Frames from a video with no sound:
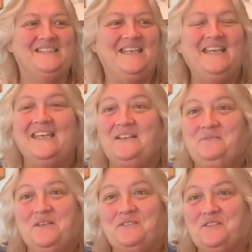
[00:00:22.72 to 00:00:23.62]
today
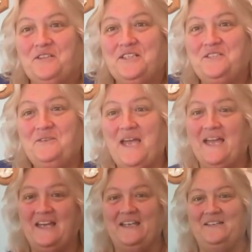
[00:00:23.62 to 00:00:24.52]
we are going to
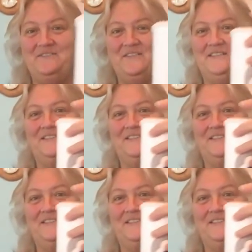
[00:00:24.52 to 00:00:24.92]
have